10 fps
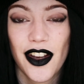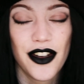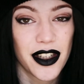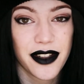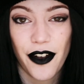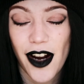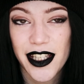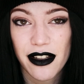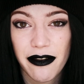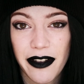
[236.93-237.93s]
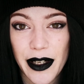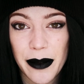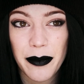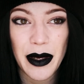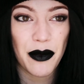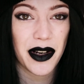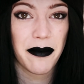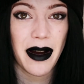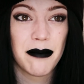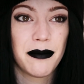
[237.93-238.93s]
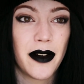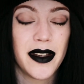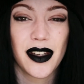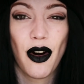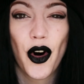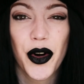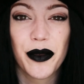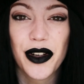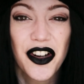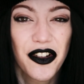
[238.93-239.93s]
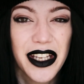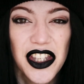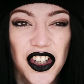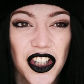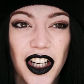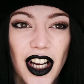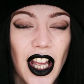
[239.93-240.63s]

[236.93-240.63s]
Nosferatu film, in where the vampire is a horrible creature,